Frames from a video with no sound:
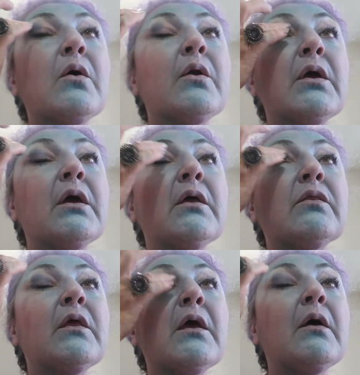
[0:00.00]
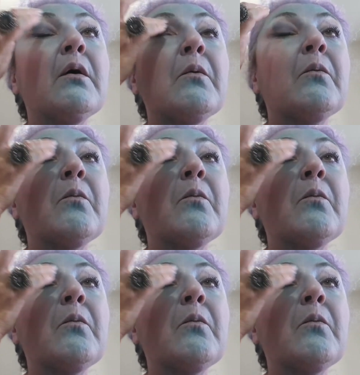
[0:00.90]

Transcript: I'm going to get in there.